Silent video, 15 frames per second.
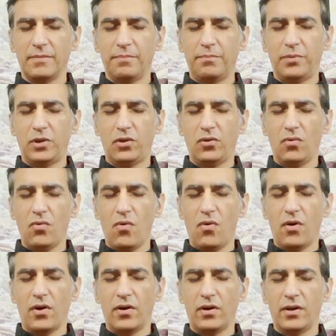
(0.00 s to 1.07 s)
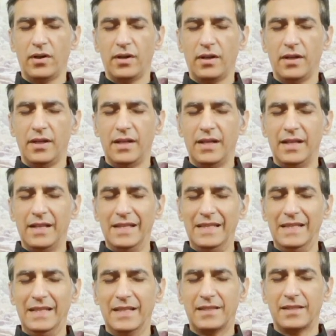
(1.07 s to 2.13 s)
pure
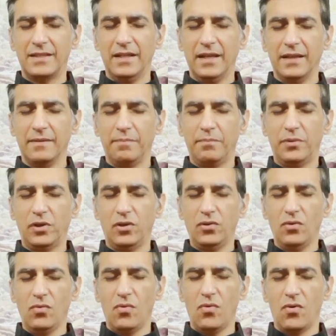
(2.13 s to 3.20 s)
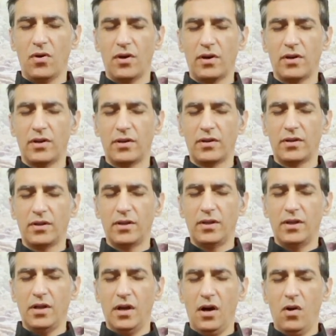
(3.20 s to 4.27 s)
listening, pure
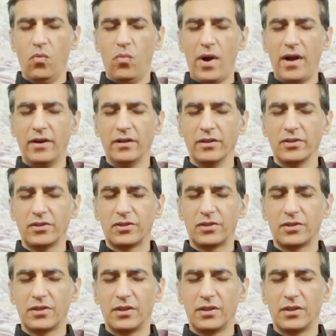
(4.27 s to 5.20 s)
awareness.